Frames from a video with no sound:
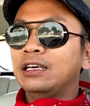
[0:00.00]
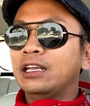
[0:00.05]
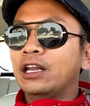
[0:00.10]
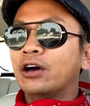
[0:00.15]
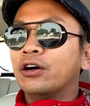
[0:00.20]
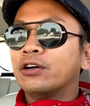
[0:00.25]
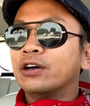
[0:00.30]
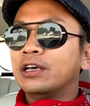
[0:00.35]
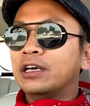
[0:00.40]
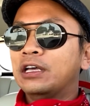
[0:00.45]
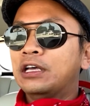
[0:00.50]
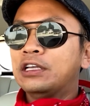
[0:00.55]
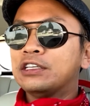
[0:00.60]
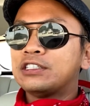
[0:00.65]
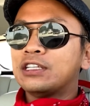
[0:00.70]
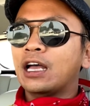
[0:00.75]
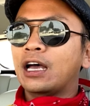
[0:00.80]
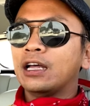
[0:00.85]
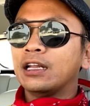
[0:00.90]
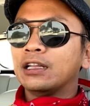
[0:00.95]
you know, it's
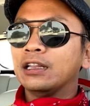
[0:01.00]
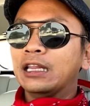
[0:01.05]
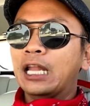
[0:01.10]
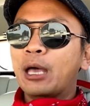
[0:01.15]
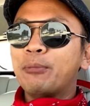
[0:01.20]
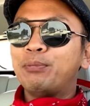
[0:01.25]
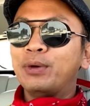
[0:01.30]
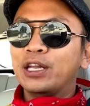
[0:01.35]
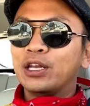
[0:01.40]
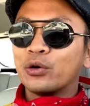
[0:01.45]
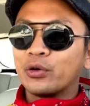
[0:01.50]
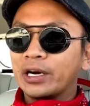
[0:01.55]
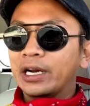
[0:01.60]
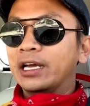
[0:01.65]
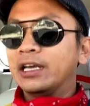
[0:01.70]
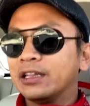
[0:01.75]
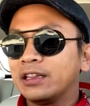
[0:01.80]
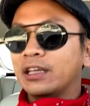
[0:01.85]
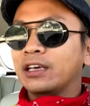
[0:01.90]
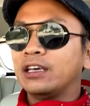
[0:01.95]
not lepping or
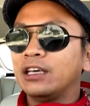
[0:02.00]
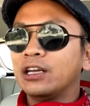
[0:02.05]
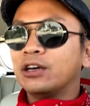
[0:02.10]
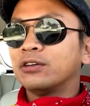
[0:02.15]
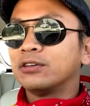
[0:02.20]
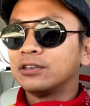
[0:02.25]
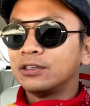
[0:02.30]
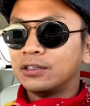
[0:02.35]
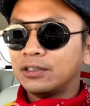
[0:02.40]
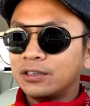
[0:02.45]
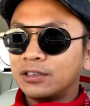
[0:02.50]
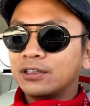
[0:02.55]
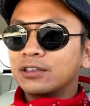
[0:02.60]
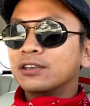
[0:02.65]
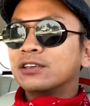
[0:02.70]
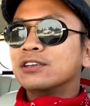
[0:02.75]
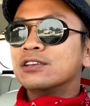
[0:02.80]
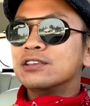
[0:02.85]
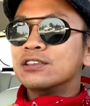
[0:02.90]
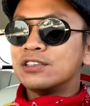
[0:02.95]
anything, you know?
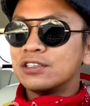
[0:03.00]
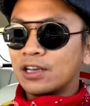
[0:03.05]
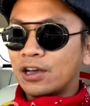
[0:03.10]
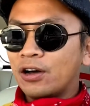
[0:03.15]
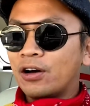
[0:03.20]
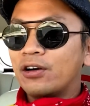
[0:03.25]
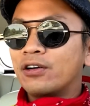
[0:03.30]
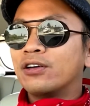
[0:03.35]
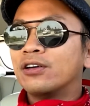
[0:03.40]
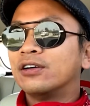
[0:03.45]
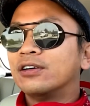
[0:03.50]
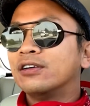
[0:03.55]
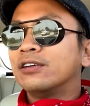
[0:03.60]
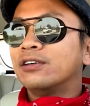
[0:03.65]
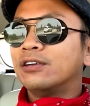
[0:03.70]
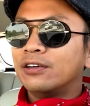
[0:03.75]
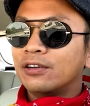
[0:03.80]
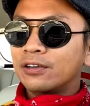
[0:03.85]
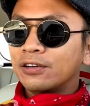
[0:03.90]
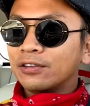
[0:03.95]
So,
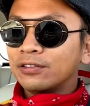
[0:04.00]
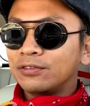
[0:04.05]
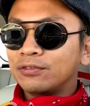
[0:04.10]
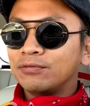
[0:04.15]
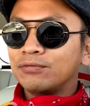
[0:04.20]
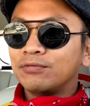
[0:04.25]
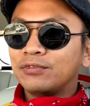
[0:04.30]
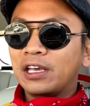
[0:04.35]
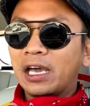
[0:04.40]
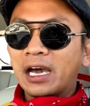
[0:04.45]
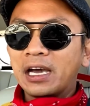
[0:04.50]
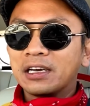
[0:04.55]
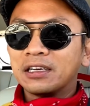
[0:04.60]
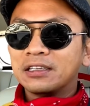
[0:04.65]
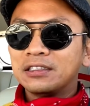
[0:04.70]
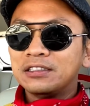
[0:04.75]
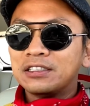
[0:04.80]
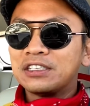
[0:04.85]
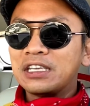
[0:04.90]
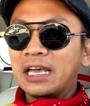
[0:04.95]
yeah,
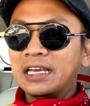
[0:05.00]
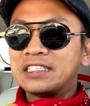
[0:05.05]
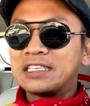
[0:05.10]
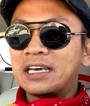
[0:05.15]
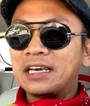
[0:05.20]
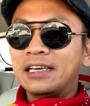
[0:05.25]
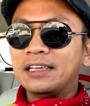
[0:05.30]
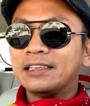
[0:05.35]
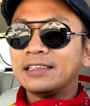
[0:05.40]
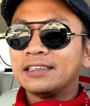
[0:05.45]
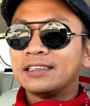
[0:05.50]
just hang tight.